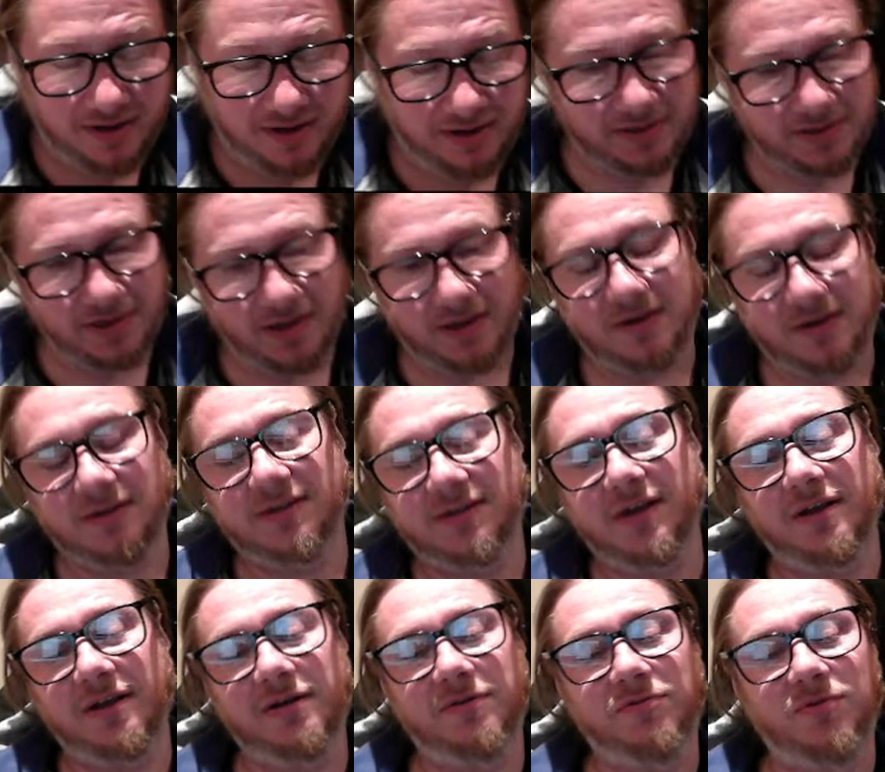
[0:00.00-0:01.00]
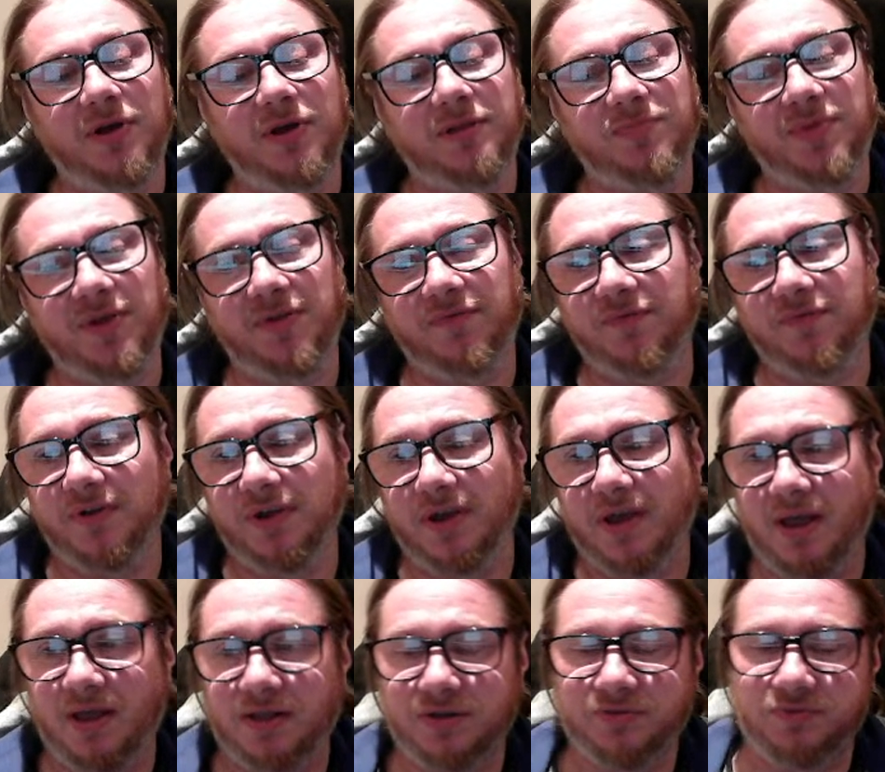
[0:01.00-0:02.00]
exactly, exactly right. B3,
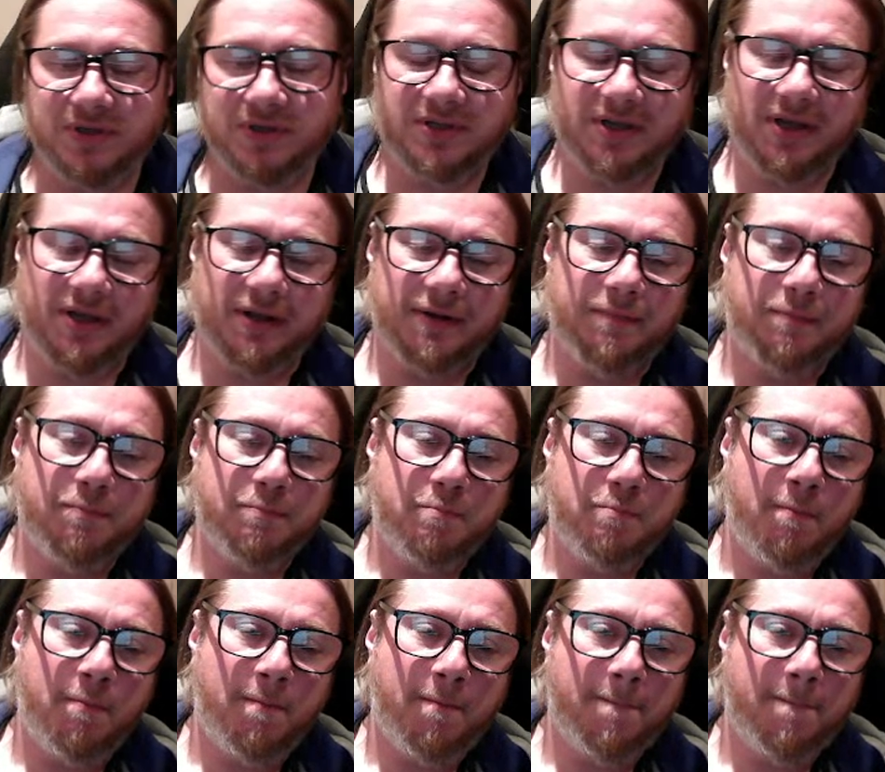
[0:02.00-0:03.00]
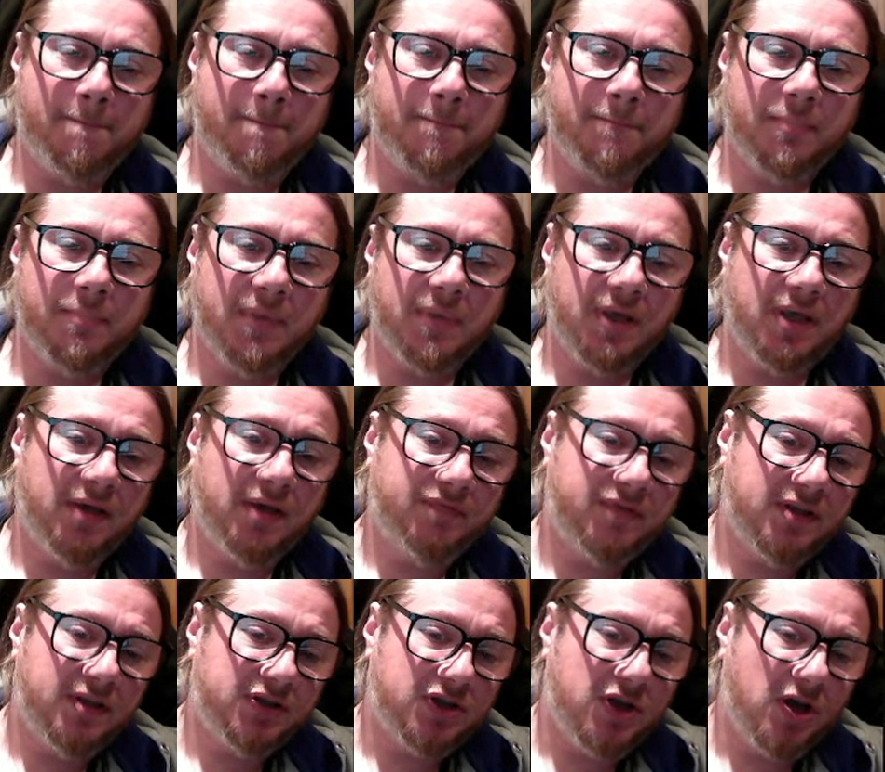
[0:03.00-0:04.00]
as we said. If
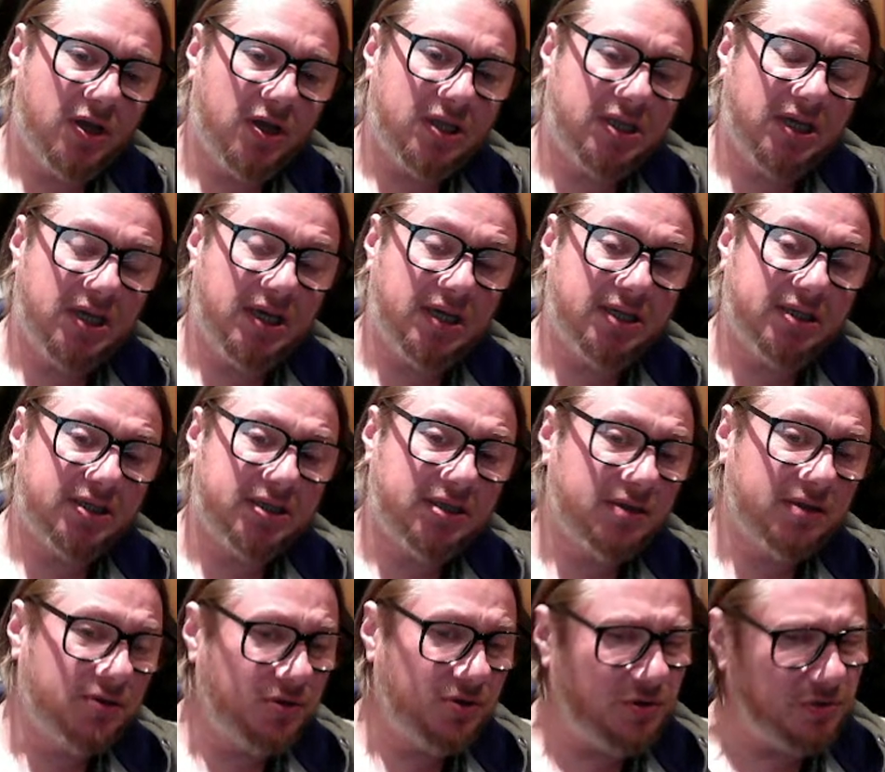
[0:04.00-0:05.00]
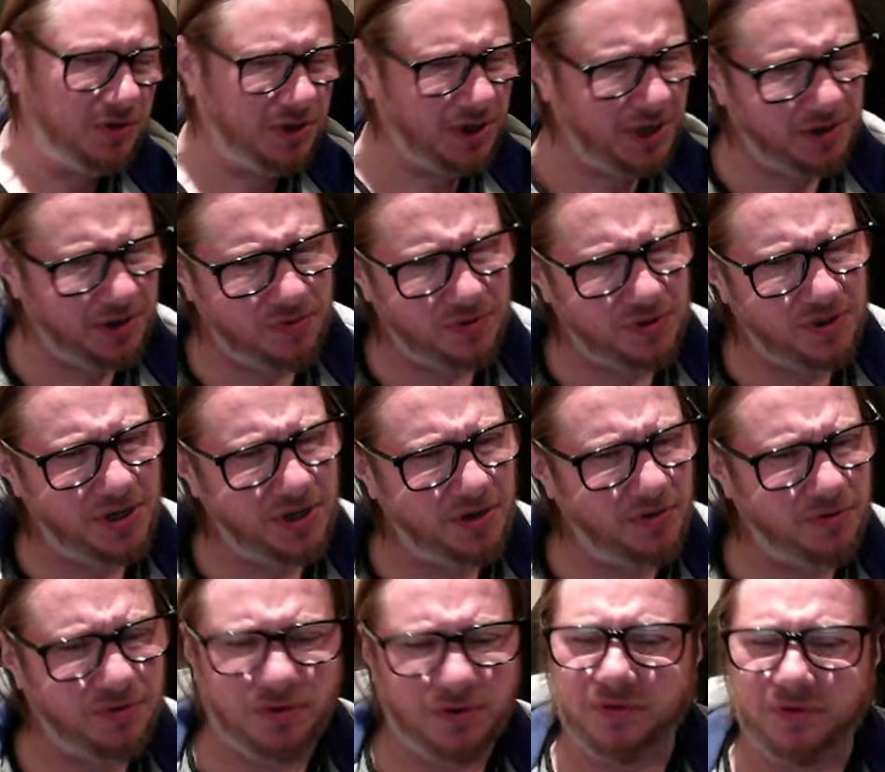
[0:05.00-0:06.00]
this guy takes, do you take with D or
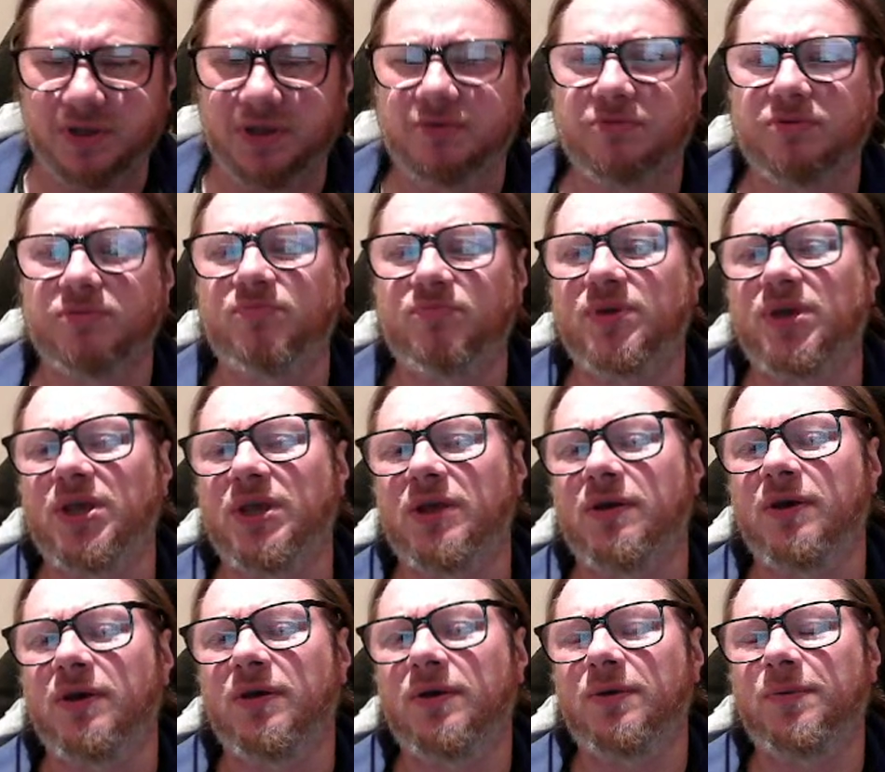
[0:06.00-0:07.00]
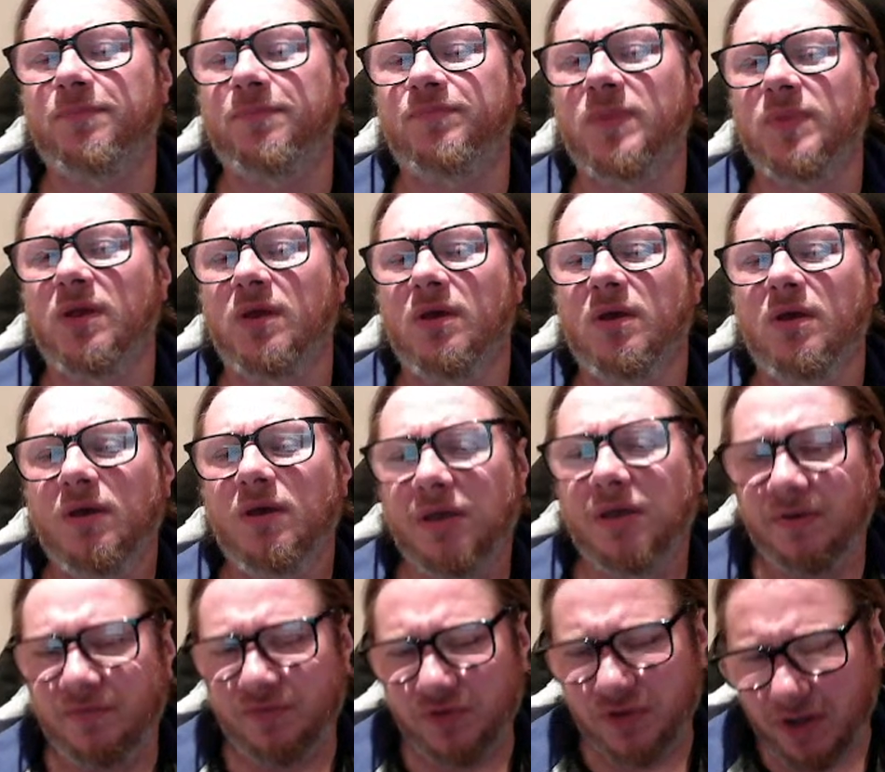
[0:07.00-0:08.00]
do you take with B?
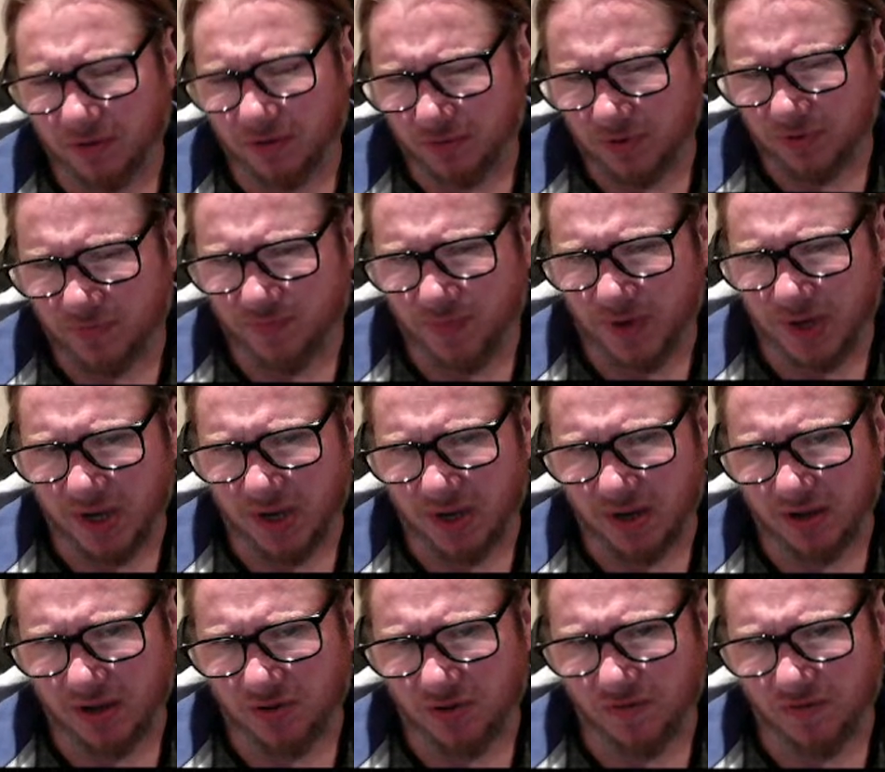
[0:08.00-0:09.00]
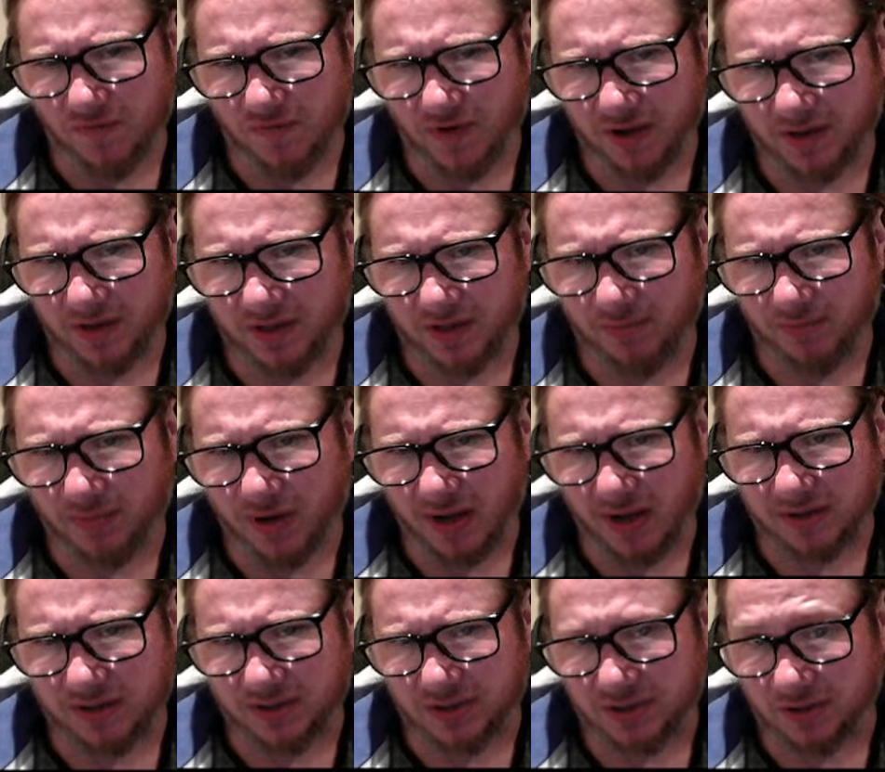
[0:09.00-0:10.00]
If you take with B, you're inviting
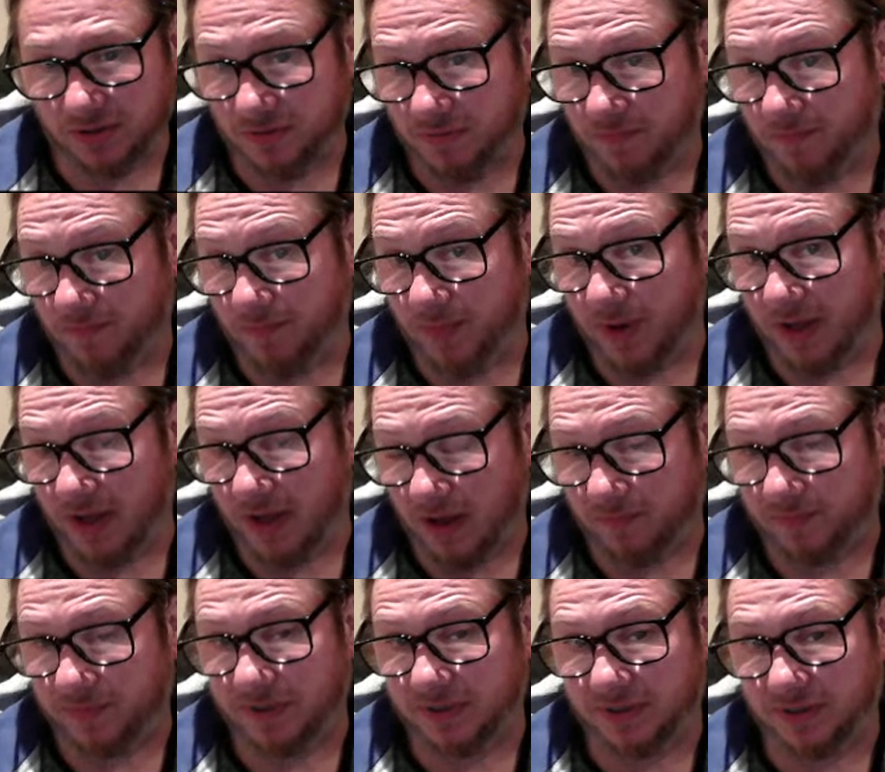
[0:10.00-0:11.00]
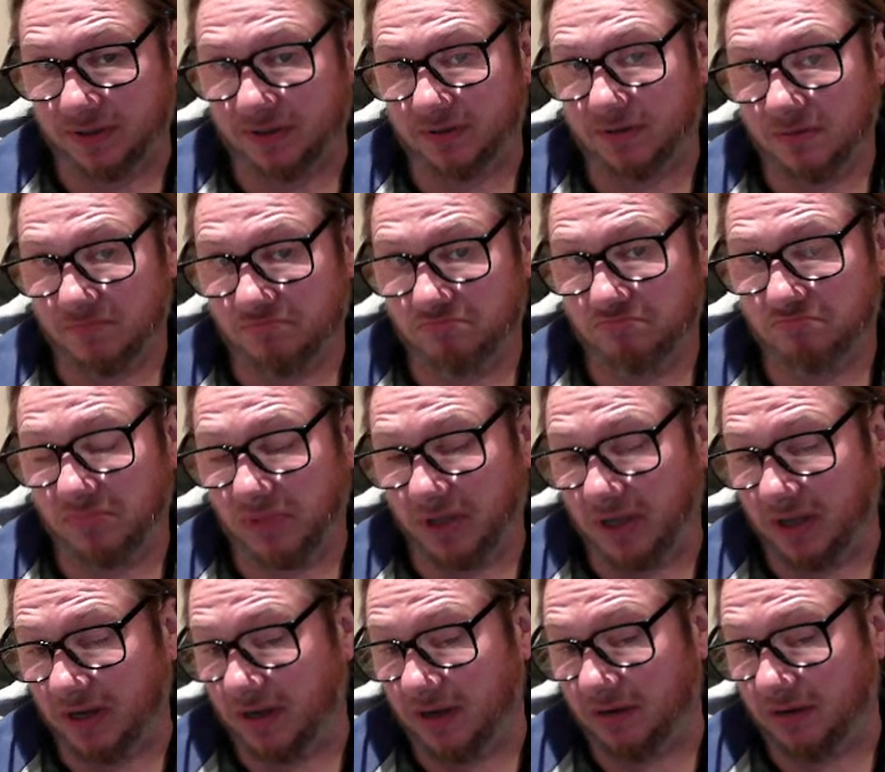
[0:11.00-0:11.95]
black to perhaps getting a